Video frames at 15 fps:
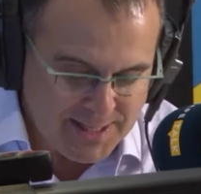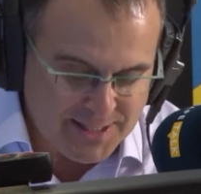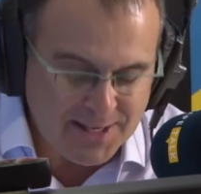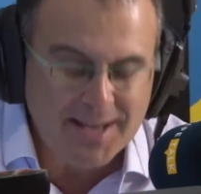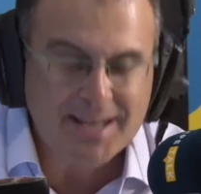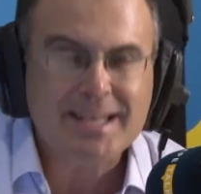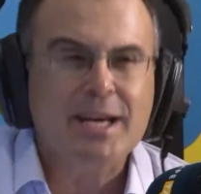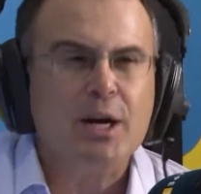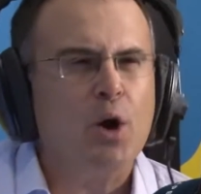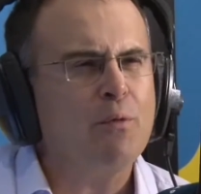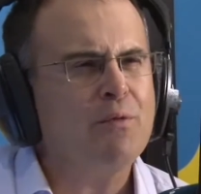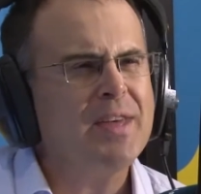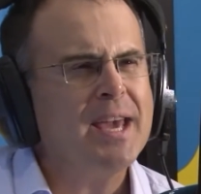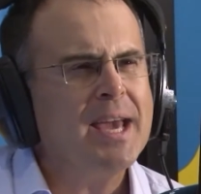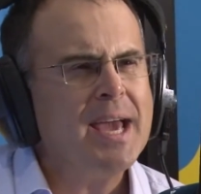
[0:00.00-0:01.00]
this idea
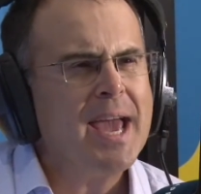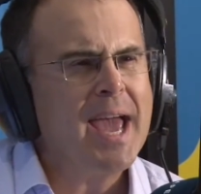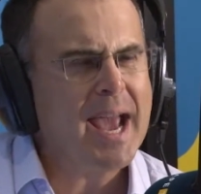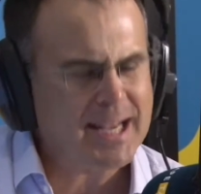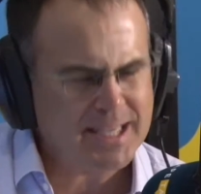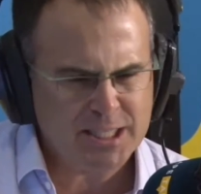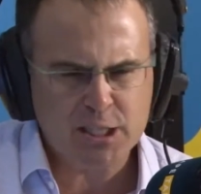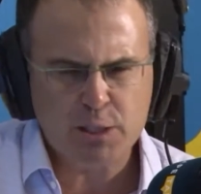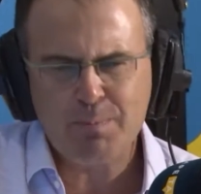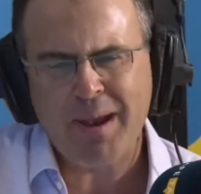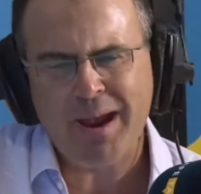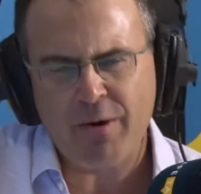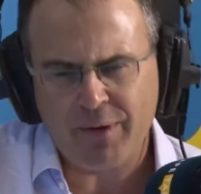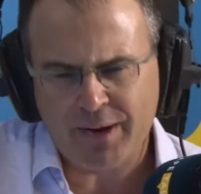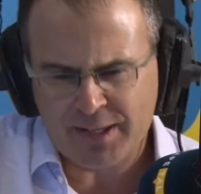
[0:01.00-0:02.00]
of the
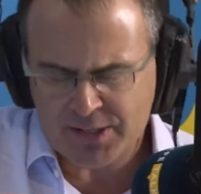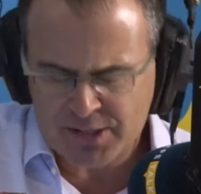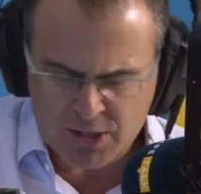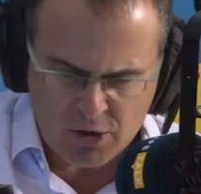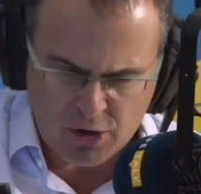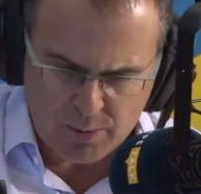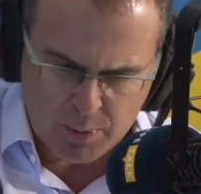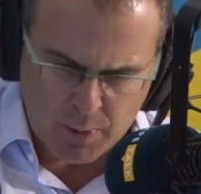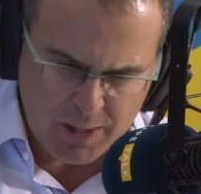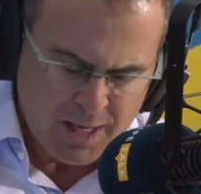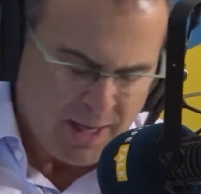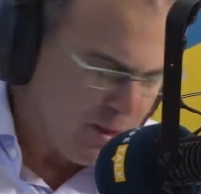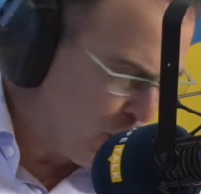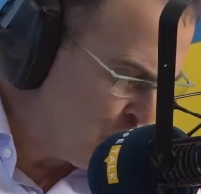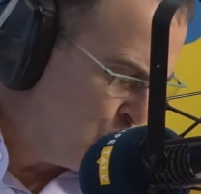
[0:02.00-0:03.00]
experience economy,
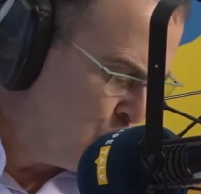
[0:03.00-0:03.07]
the